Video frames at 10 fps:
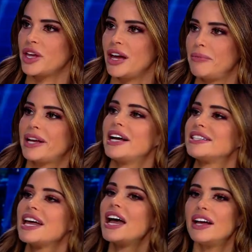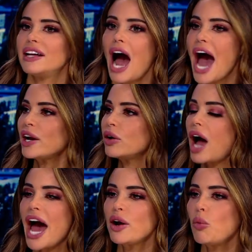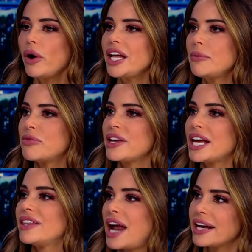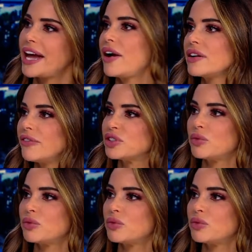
him because I don't want him thinking that I care enough to